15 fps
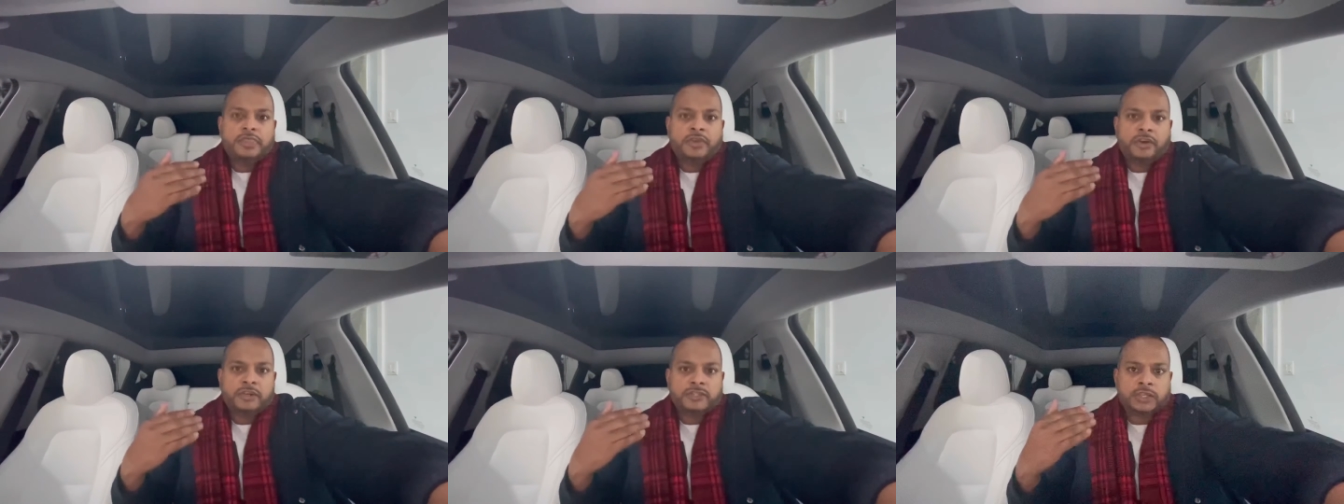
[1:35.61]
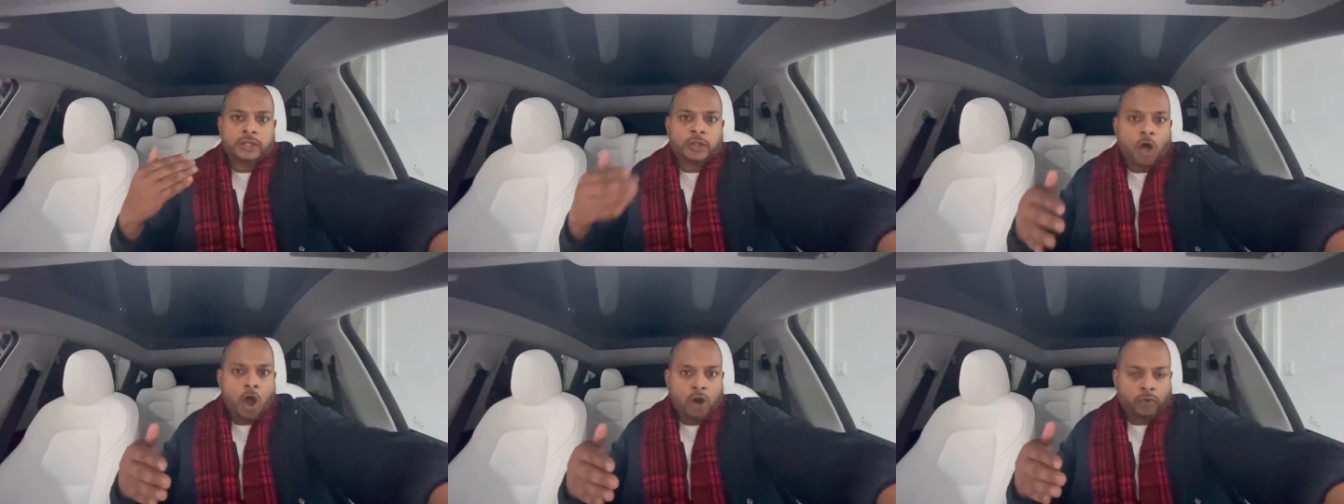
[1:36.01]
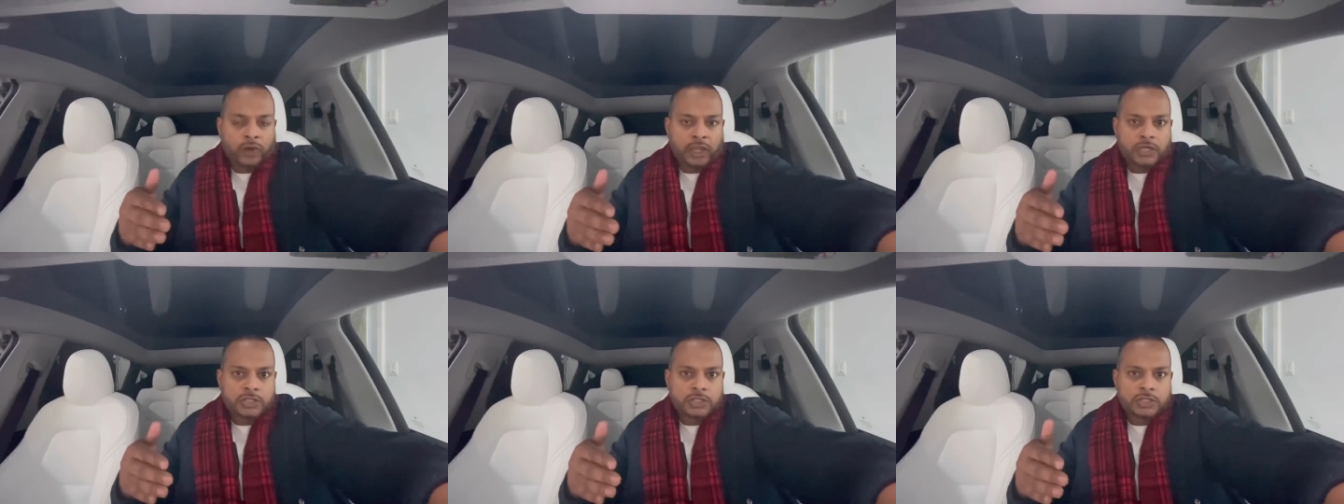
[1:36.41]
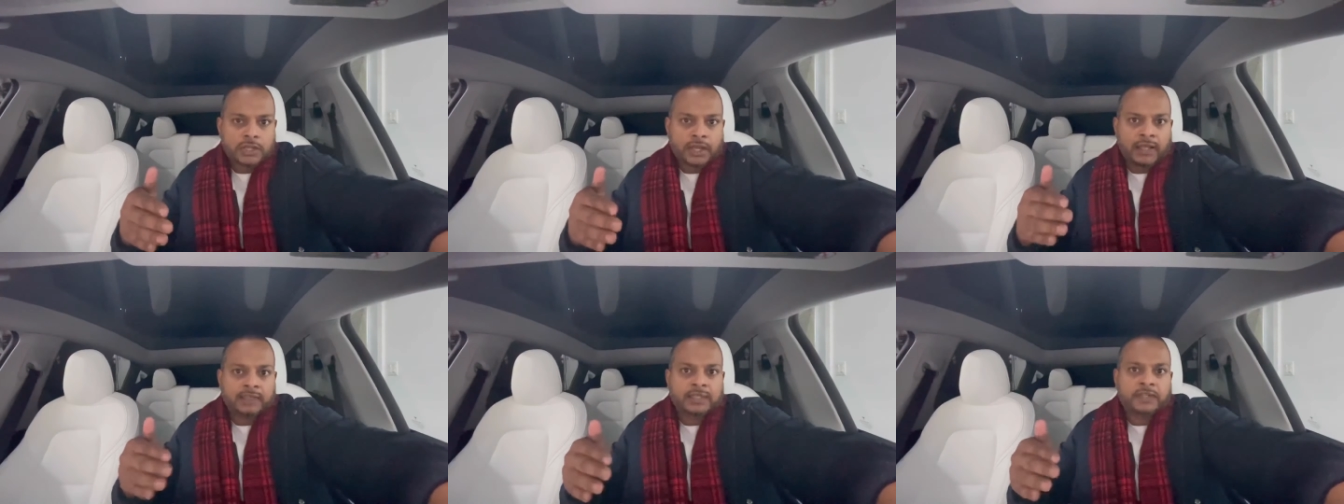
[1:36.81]
There is the long range,
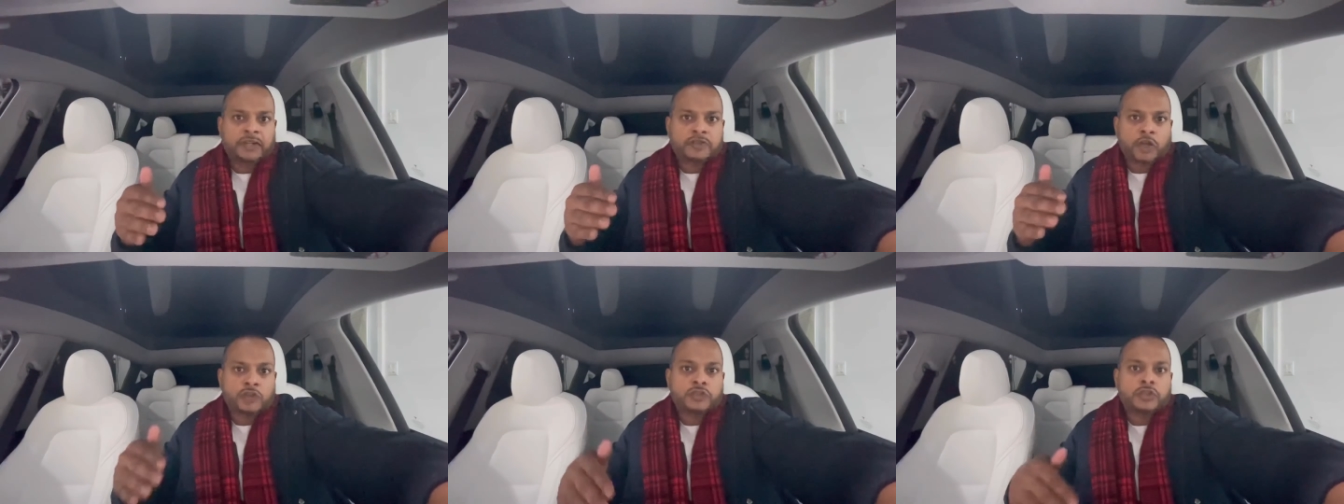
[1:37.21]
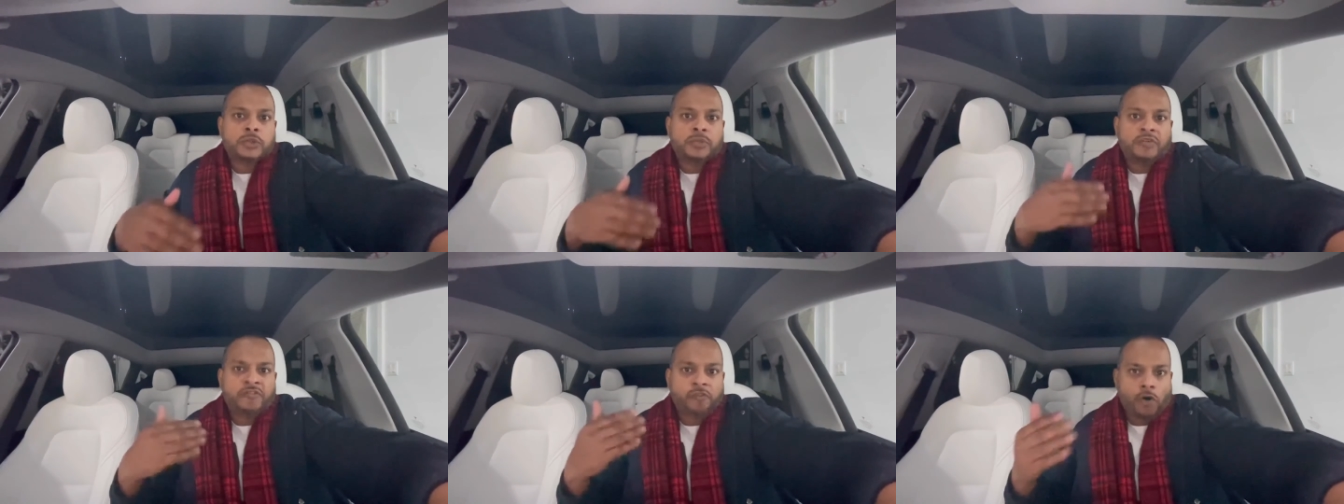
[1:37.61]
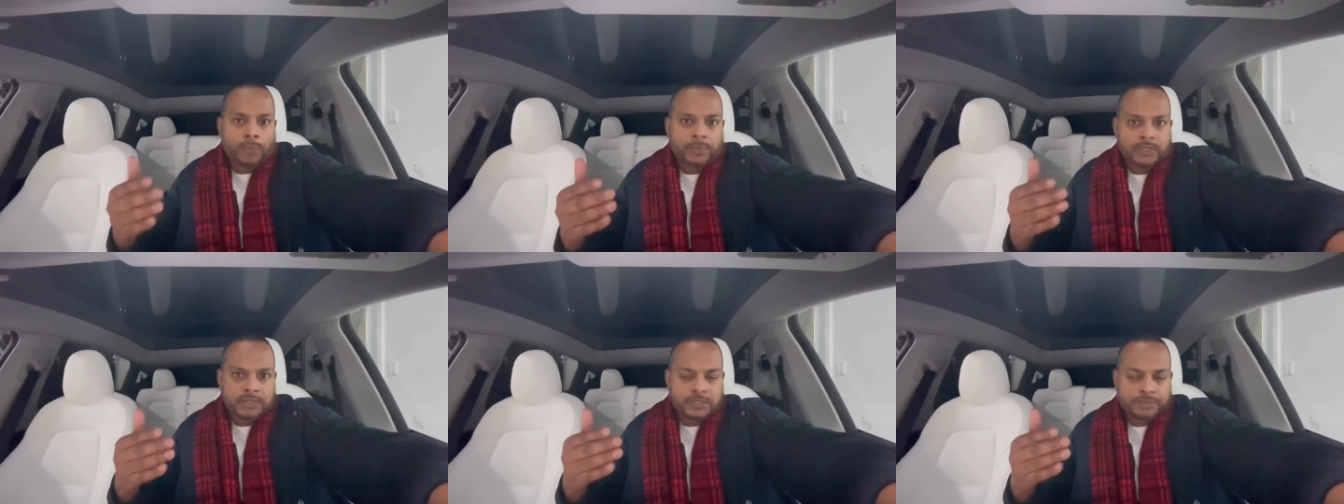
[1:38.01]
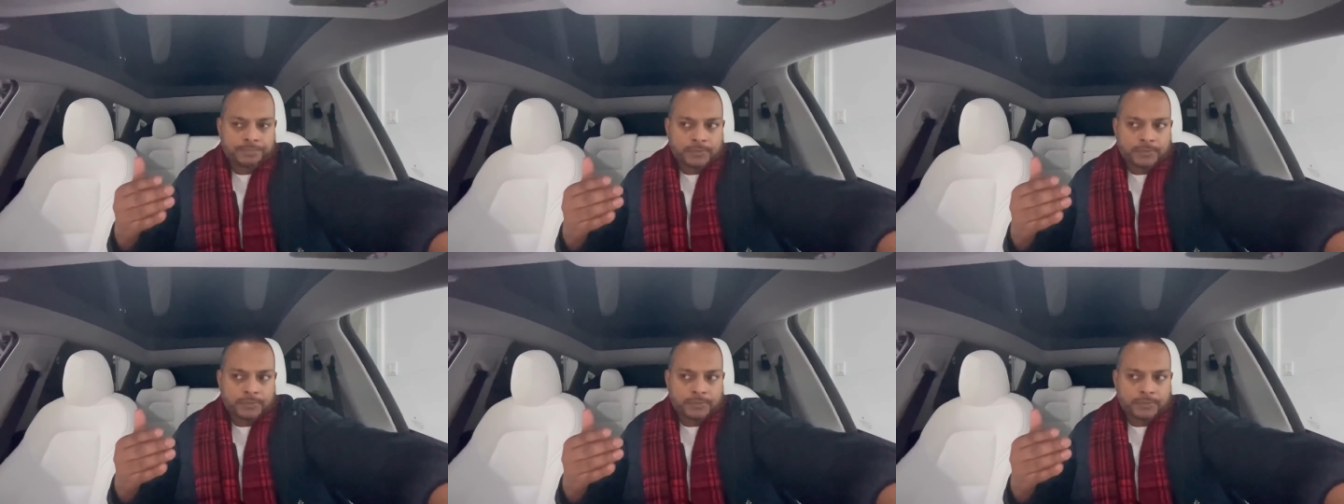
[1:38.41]
and then there's also the performance.